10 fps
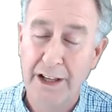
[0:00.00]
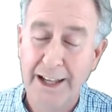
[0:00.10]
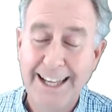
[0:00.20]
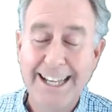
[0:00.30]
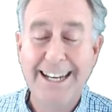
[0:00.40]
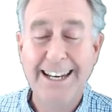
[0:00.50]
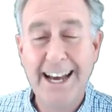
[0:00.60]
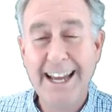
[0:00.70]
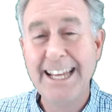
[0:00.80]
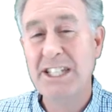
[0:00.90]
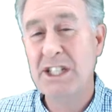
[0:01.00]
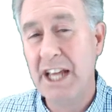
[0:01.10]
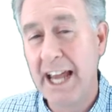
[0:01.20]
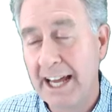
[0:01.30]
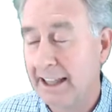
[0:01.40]
Not
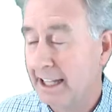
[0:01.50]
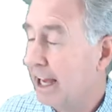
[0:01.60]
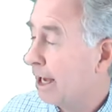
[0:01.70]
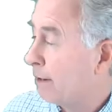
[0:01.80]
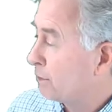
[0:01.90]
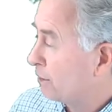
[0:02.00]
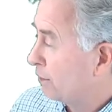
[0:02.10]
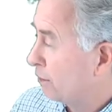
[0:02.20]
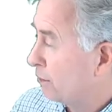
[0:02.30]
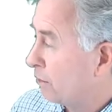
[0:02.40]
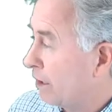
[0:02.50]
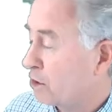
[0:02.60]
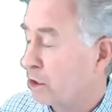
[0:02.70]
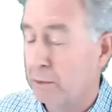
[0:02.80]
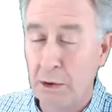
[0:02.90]
exactly opposite the direction of the
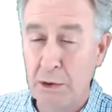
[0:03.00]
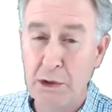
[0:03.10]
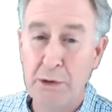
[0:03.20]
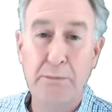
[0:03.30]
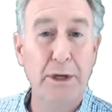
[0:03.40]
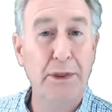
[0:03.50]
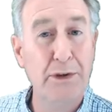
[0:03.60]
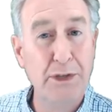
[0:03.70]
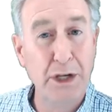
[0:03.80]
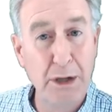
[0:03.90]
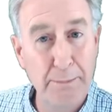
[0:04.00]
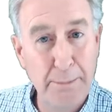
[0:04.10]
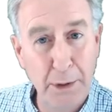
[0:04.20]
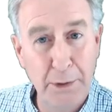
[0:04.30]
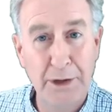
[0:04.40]
motion, but there's a
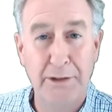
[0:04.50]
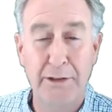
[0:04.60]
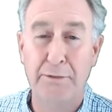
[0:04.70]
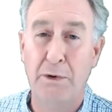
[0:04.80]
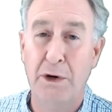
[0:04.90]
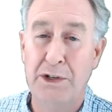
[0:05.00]
component of the force